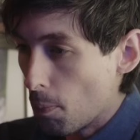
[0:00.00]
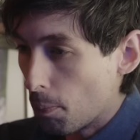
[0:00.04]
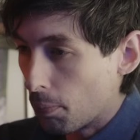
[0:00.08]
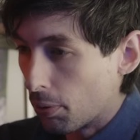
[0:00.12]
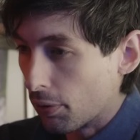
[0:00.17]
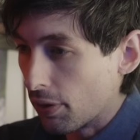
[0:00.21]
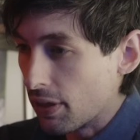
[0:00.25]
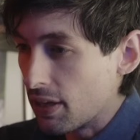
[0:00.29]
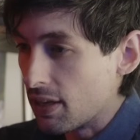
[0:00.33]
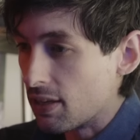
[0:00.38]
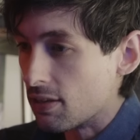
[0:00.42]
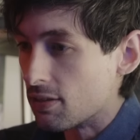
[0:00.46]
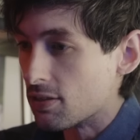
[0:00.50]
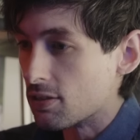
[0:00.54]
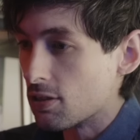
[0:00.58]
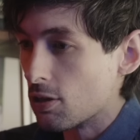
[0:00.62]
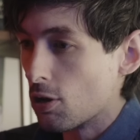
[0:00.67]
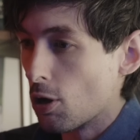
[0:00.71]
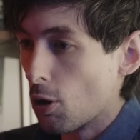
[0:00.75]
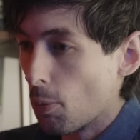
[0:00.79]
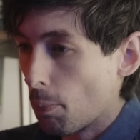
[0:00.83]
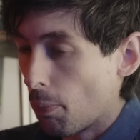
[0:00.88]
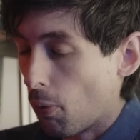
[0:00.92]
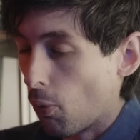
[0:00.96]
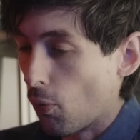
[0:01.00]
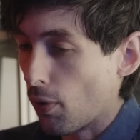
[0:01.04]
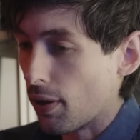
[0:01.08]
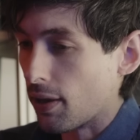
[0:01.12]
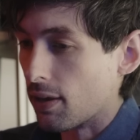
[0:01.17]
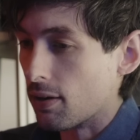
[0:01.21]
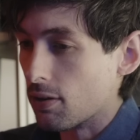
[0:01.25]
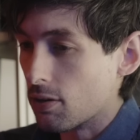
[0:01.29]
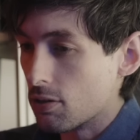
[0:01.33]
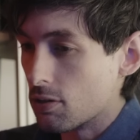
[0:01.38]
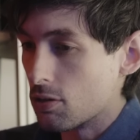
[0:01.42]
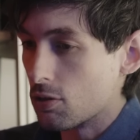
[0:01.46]
Please
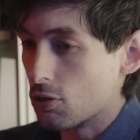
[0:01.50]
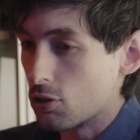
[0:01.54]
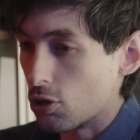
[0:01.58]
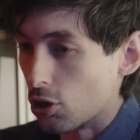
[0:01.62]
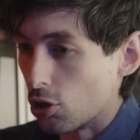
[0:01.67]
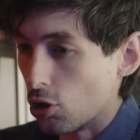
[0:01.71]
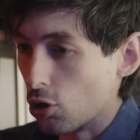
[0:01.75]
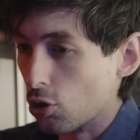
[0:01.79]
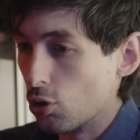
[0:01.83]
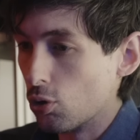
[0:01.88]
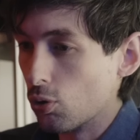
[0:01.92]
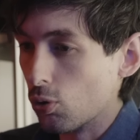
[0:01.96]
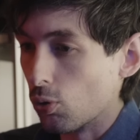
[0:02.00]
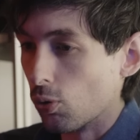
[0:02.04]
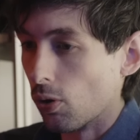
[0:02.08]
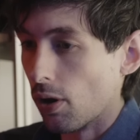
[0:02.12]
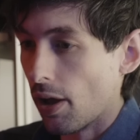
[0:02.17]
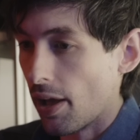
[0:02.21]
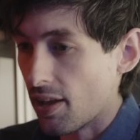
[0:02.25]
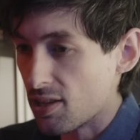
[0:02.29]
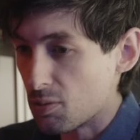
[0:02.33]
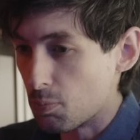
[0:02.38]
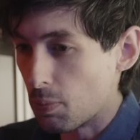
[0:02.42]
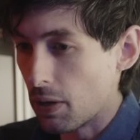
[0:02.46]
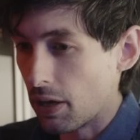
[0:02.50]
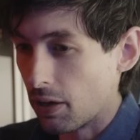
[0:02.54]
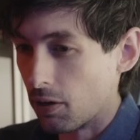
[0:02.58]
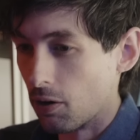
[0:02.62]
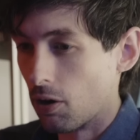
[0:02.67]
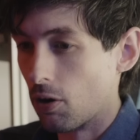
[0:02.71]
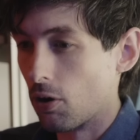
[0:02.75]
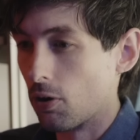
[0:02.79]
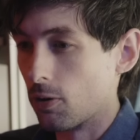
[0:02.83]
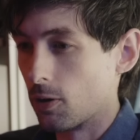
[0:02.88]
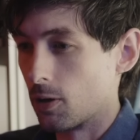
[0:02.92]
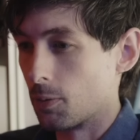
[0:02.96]
point to who has been
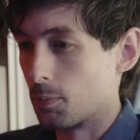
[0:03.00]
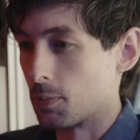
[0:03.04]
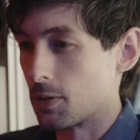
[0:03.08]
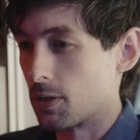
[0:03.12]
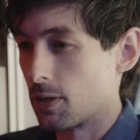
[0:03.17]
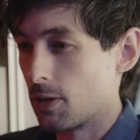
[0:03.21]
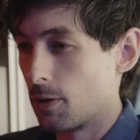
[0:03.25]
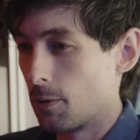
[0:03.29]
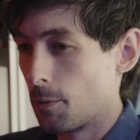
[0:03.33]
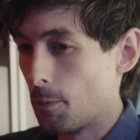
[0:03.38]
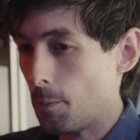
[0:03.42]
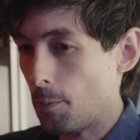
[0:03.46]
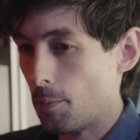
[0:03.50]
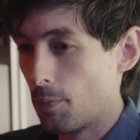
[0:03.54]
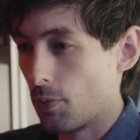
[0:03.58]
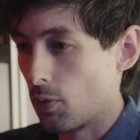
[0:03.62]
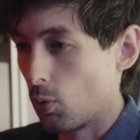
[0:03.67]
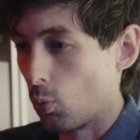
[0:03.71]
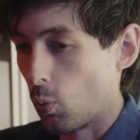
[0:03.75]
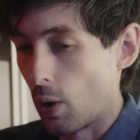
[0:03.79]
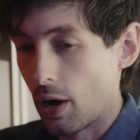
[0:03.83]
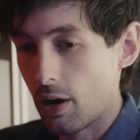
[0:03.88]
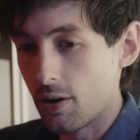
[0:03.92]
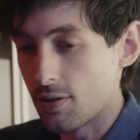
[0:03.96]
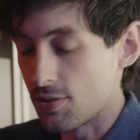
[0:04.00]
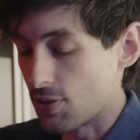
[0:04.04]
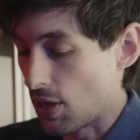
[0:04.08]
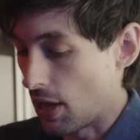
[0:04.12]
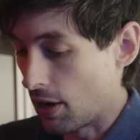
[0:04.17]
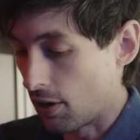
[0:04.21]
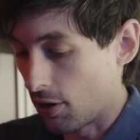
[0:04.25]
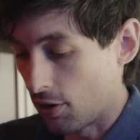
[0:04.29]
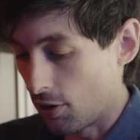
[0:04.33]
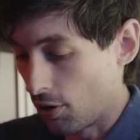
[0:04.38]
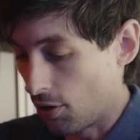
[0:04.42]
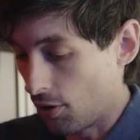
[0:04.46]
harmed. Where is
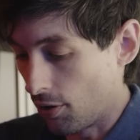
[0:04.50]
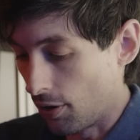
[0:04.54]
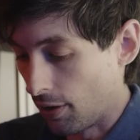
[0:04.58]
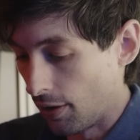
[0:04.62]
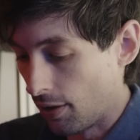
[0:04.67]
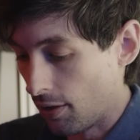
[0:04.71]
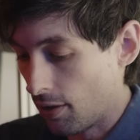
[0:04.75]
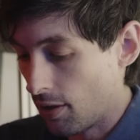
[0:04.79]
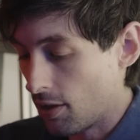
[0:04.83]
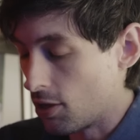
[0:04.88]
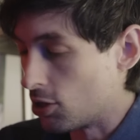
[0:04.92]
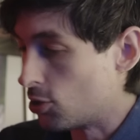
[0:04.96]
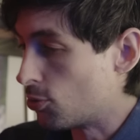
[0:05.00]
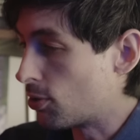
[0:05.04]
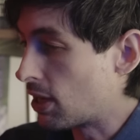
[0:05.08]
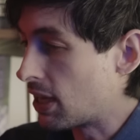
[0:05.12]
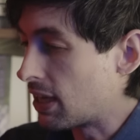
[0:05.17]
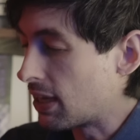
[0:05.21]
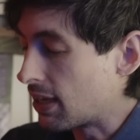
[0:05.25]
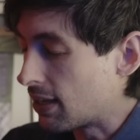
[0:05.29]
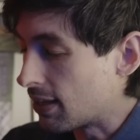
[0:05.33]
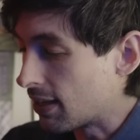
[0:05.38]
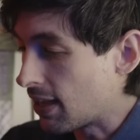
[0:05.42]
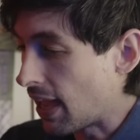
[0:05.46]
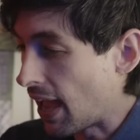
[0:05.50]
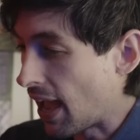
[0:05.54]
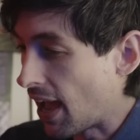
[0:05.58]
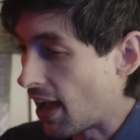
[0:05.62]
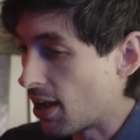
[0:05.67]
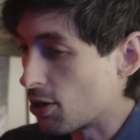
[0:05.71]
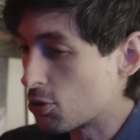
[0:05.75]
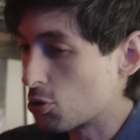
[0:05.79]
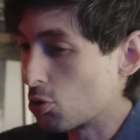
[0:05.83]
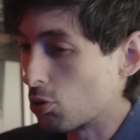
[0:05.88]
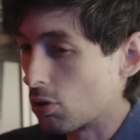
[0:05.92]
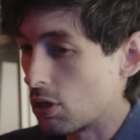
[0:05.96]
that occurring? You can't
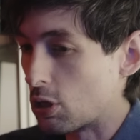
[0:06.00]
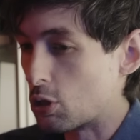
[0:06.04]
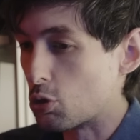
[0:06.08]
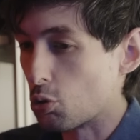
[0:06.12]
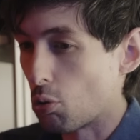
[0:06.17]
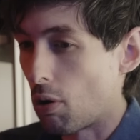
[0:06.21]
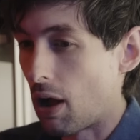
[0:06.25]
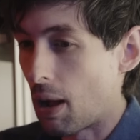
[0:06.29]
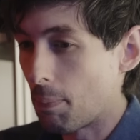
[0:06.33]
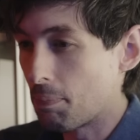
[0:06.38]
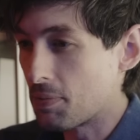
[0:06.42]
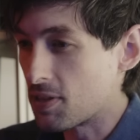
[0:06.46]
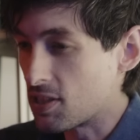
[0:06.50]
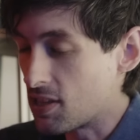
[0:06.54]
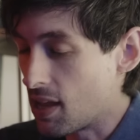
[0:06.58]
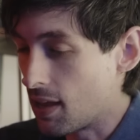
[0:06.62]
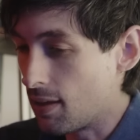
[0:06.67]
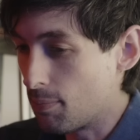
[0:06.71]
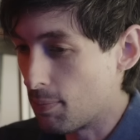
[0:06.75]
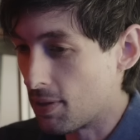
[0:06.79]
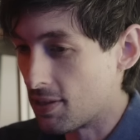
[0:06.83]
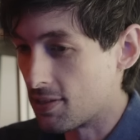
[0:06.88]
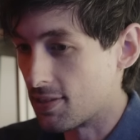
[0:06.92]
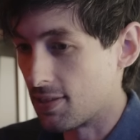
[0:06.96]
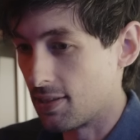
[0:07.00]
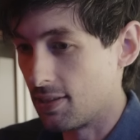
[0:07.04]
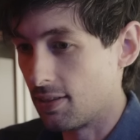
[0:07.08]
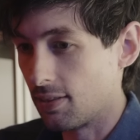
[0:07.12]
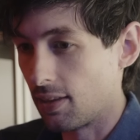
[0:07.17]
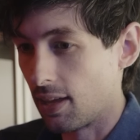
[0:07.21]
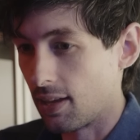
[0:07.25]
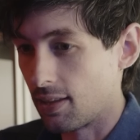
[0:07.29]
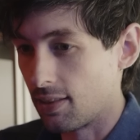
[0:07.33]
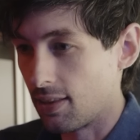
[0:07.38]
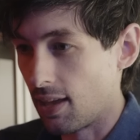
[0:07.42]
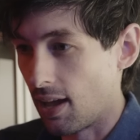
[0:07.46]
casually drop statements in
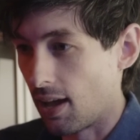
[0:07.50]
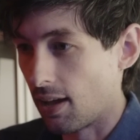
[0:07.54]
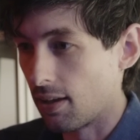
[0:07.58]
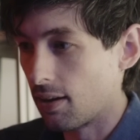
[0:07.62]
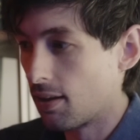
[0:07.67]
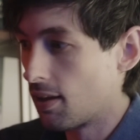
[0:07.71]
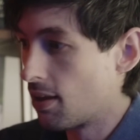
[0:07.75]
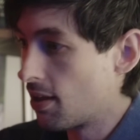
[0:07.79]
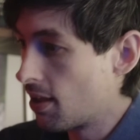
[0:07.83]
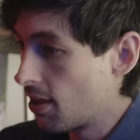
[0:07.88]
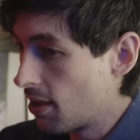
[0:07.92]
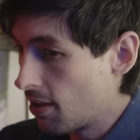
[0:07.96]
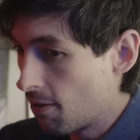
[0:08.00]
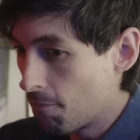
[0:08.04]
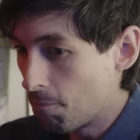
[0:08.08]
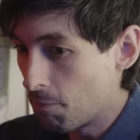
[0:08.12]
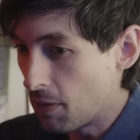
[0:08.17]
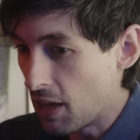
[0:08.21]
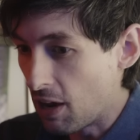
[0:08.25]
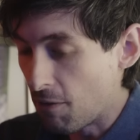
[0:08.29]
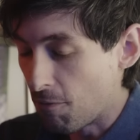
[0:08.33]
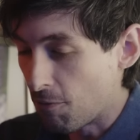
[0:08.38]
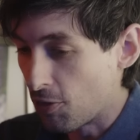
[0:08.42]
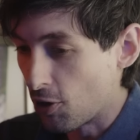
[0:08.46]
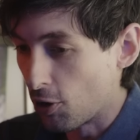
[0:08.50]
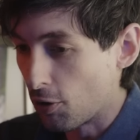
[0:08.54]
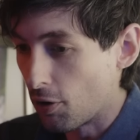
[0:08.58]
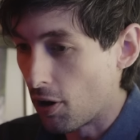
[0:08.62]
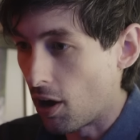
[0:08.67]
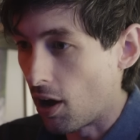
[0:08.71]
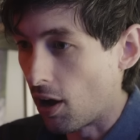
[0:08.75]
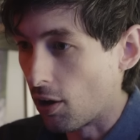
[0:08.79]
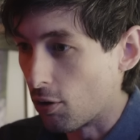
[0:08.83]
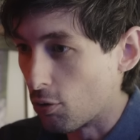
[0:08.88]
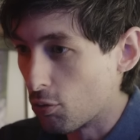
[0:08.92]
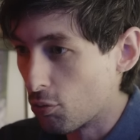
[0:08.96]
like that if they're
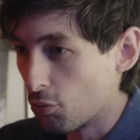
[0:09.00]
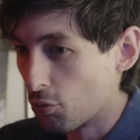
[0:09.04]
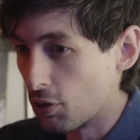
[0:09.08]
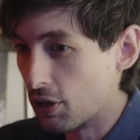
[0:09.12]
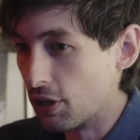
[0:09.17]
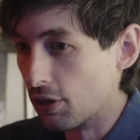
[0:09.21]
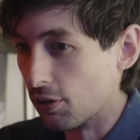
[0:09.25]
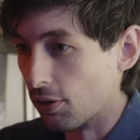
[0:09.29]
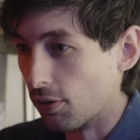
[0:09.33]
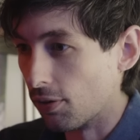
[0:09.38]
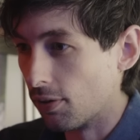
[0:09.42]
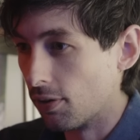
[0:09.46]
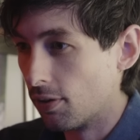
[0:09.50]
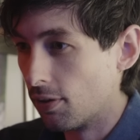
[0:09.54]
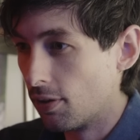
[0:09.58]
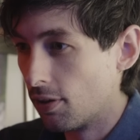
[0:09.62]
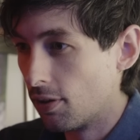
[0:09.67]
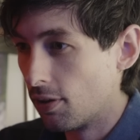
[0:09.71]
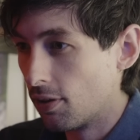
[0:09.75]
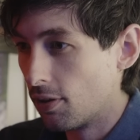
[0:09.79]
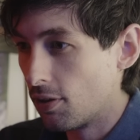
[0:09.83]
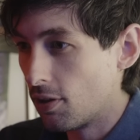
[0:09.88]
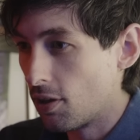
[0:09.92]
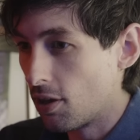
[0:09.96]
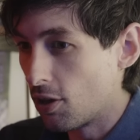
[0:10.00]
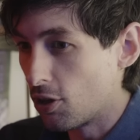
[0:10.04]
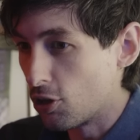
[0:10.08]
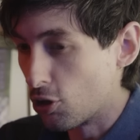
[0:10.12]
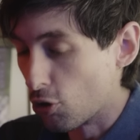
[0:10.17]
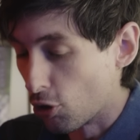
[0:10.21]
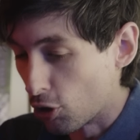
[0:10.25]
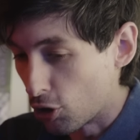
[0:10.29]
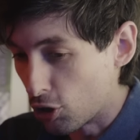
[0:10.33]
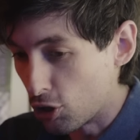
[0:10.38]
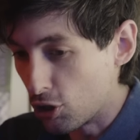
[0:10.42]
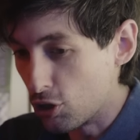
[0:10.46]
not real.
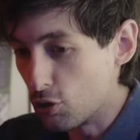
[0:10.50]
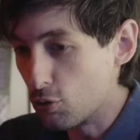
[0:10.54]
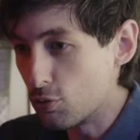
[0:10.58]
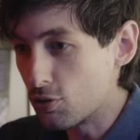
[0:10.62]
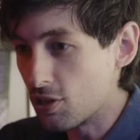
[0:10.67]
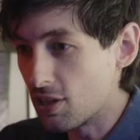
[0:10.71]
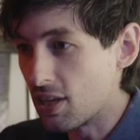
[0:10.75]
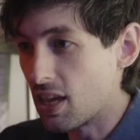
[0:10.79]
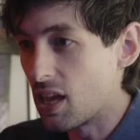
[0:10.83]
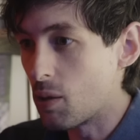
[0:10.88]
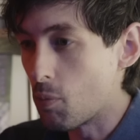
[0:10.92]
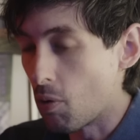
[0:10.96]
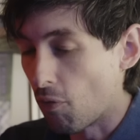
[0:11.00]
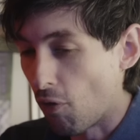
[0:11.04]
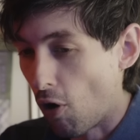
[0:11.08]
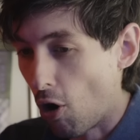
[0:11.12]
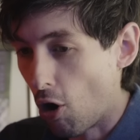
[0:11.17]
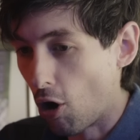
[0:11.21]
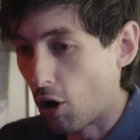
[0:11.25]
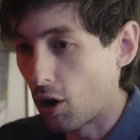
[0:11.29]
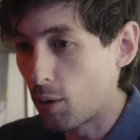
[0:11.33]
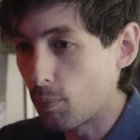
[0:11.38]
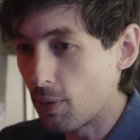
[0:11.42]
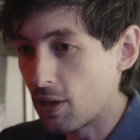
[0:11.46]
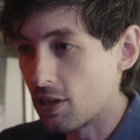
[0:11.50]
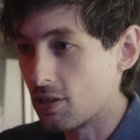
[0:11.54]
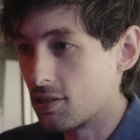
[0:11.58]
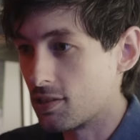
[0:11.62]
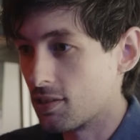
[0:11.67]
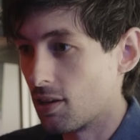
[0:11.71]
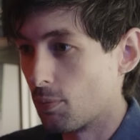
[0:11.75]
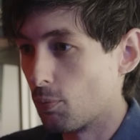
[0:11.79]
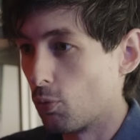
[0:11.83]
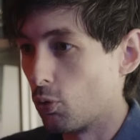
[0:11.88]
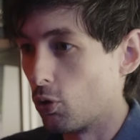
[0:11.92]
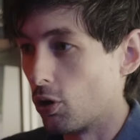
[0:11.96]
You're accusing him of harming
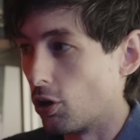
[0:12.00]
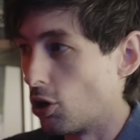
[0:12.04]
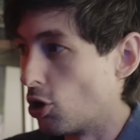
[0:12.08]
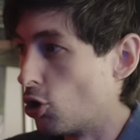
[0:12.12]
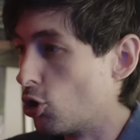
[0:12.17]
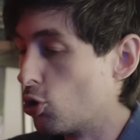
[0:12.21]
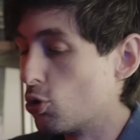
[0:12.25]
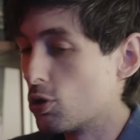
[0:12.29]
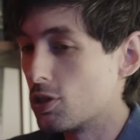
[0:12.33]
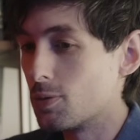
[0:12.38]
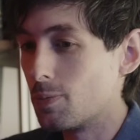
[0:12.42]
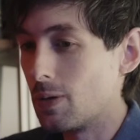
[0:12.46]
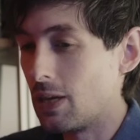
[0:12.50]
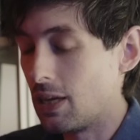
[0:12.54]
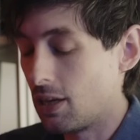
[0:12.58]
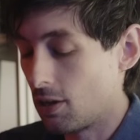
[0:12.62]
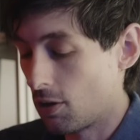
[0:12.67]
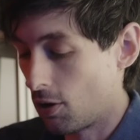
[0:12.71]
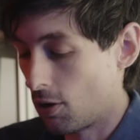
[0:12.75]
someone. Who is being